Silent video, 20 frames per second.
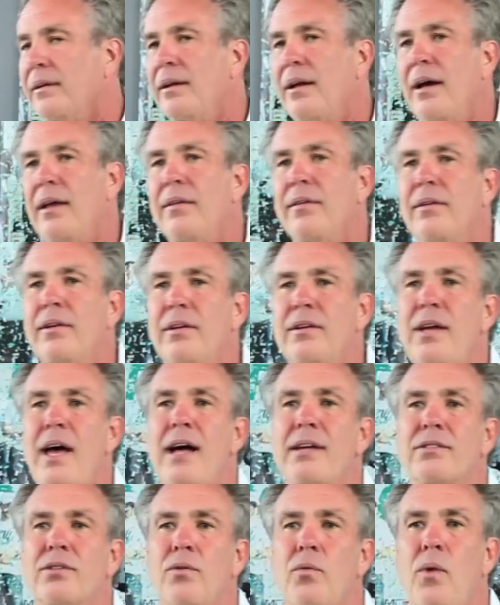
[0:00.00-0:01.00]
And you
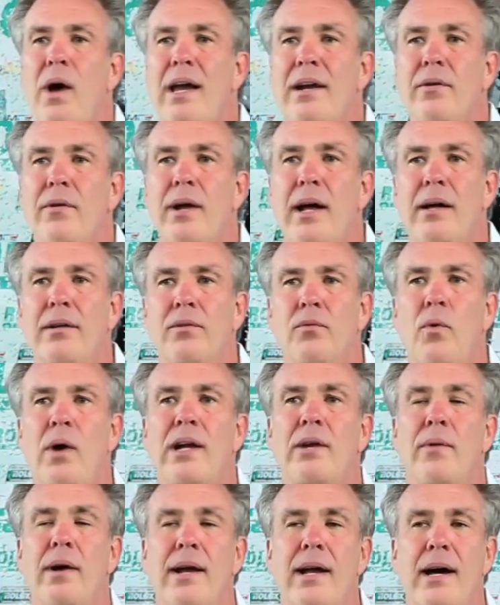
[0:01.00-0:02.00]
ask, why do
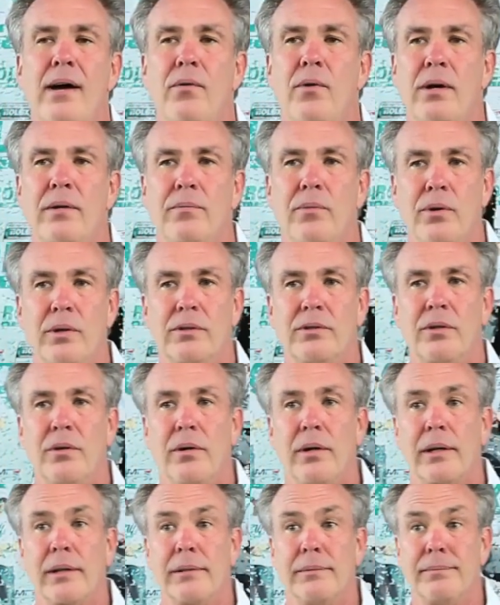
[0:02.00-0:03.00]
I not want more
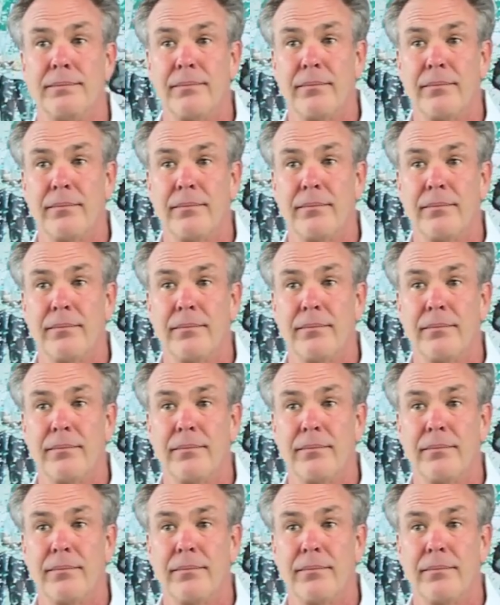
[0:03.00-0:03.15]
torque?